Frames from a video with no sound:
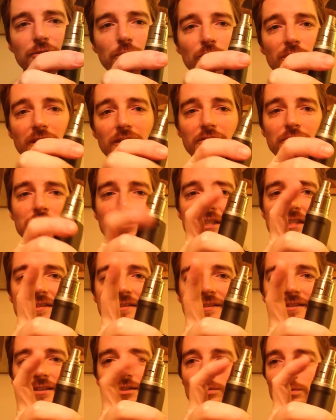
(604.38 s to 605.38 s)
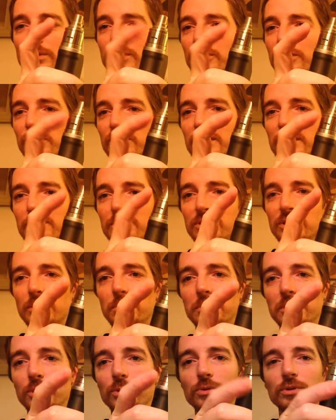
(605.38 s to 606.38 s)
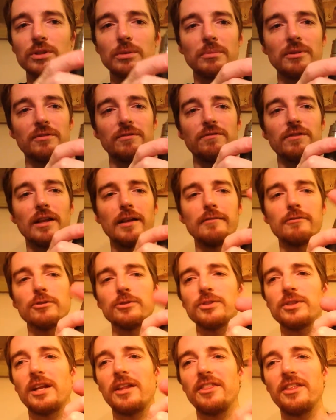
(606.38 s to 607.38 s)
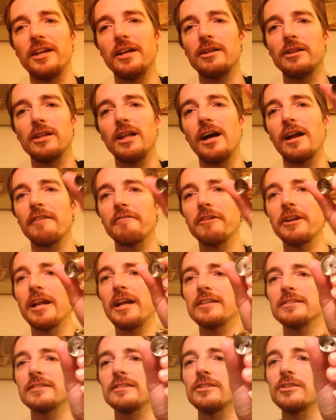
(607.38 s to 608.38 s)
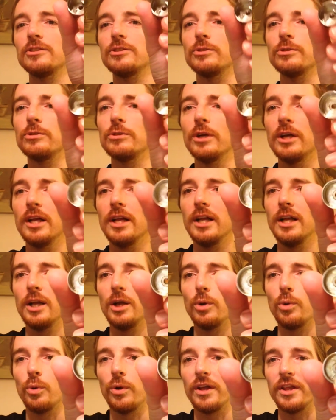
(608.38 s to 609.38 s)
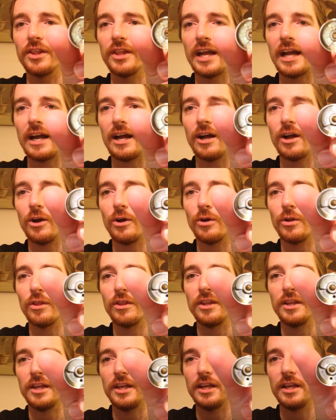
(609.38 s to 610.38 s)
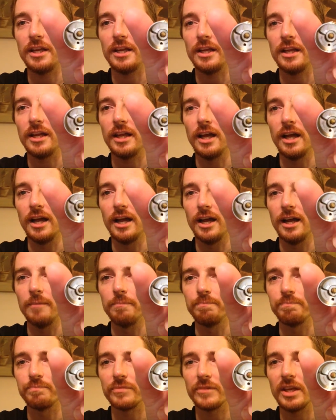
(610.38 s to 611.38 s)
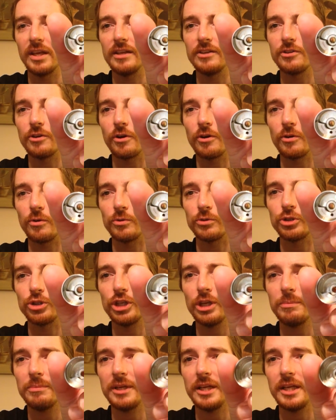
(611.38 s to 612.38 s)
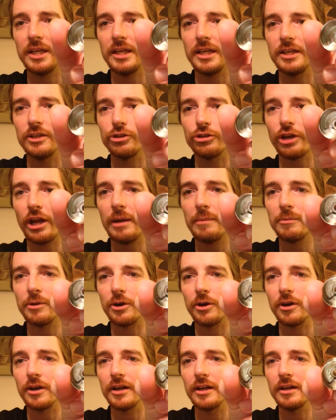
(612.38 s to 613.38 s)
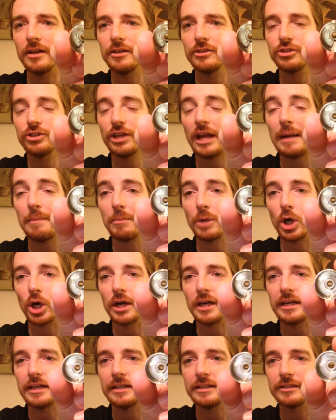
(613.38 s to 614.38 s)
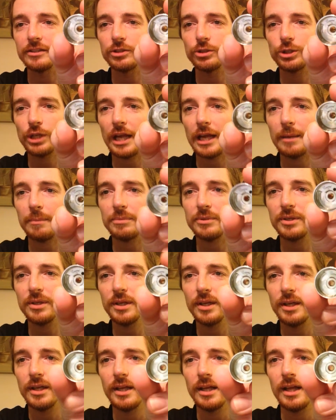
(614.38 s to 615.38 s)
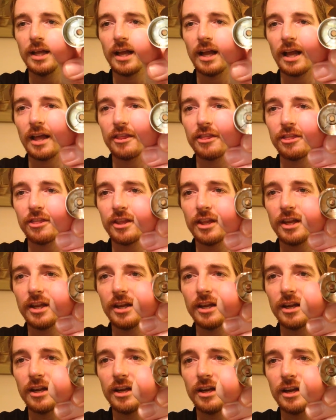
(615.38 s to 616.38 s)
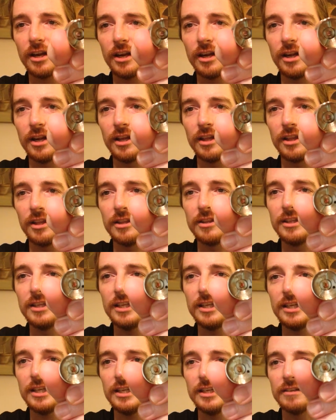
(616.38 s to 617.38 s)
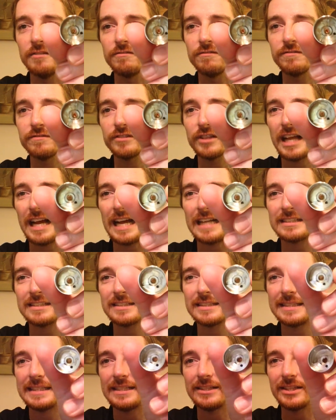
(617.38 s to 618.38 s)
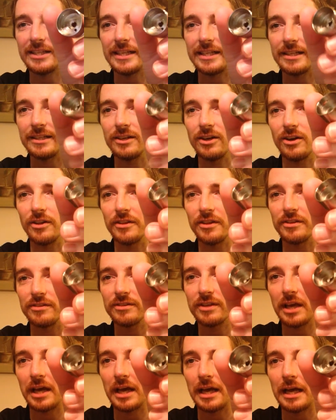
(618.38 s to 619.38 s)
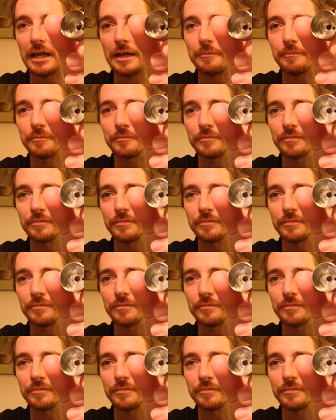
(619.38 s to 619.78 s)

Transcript: for whatever reason, this one just seems to mute some of the flavors, and I think a lot of it has to do with how the internal chimney and chamber is shaped. I think the flat ceiling on this guy